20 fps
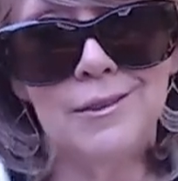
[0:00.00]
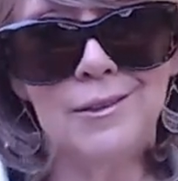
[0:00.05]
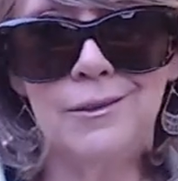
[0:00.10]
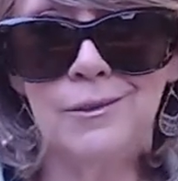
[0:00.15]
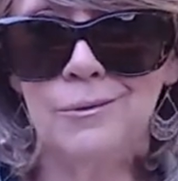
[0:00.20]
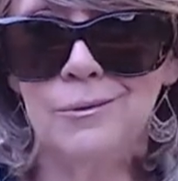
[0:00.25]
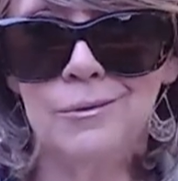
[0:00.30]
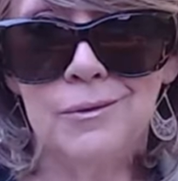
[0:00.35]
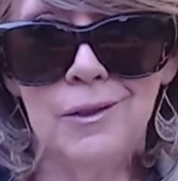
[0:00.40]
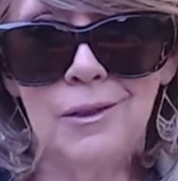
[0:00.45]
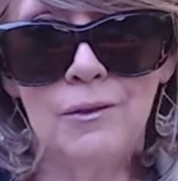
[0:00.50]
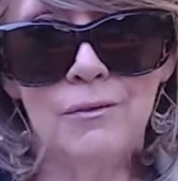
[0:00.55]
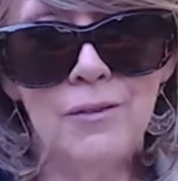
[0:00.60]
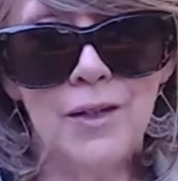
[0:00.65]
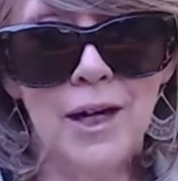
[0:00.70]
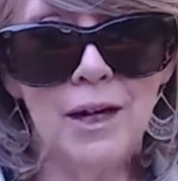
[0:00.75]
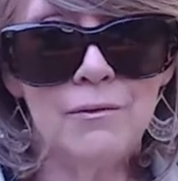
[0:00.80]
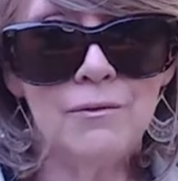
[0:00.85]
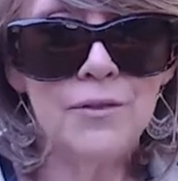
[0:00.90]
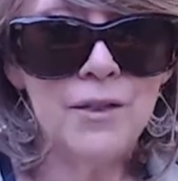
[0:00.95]
So you know, if
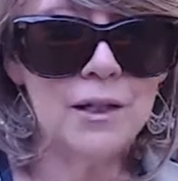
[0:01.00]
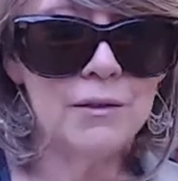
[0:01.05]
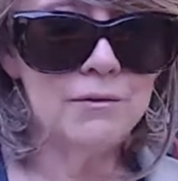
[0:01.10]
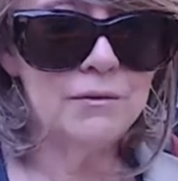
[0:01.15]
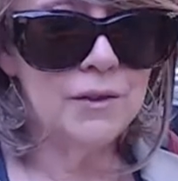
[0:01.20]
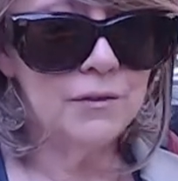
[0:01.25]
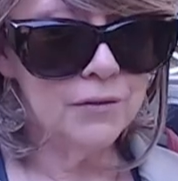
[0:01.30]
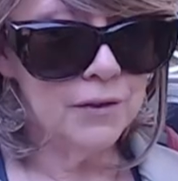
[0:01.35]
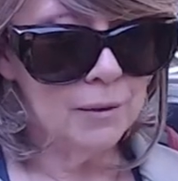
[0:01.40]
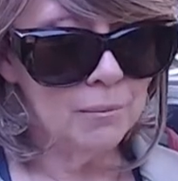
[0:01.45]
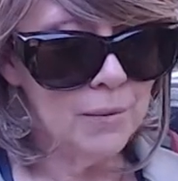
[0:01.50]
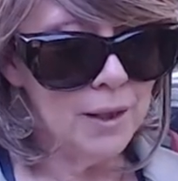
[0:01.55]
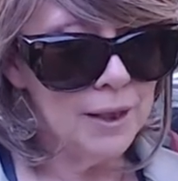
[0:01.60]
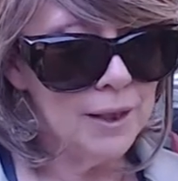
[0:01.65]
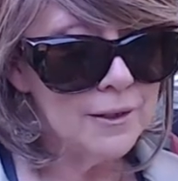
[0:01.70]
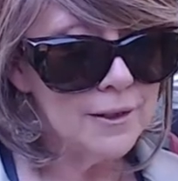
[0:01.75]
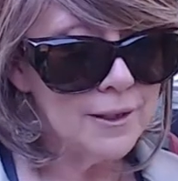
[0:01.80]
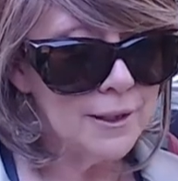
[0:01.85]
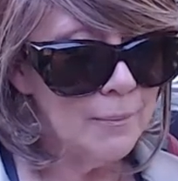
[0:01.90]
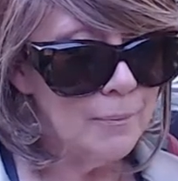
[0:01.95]
I have ten fifteen
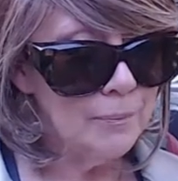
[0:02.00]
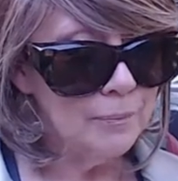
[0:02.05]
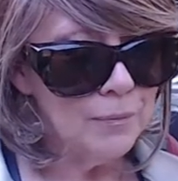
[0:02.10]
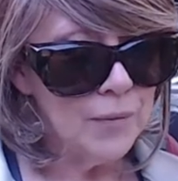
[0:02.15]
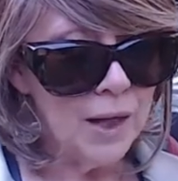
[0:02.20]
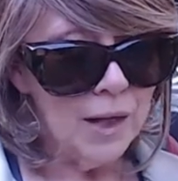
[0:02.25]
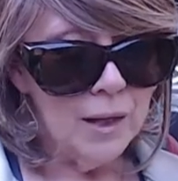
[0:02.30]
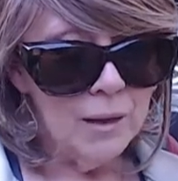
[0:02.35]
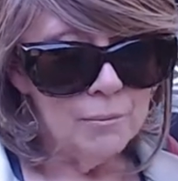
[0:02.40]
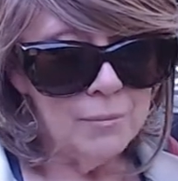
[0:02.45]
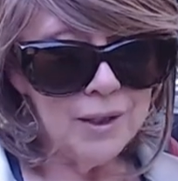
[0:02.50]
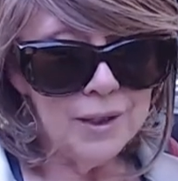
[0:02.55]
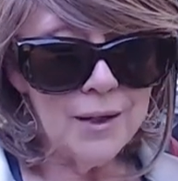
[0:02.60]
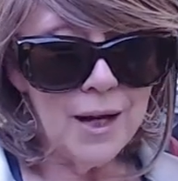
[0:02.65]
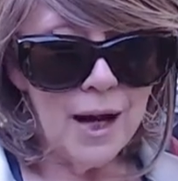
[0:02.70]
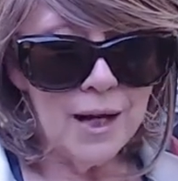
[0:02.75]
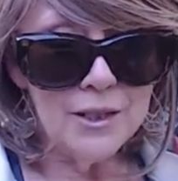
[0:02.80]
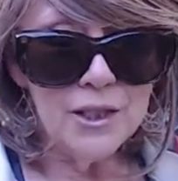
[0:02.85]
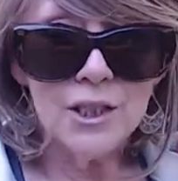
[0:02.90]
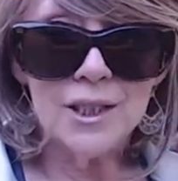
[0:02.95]
minutes. But it,
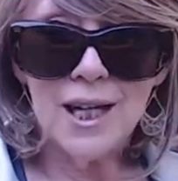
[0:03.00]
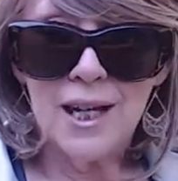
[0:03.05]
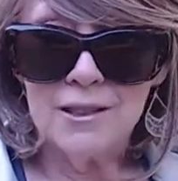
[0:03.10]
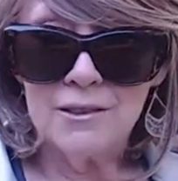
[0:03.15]
I just kind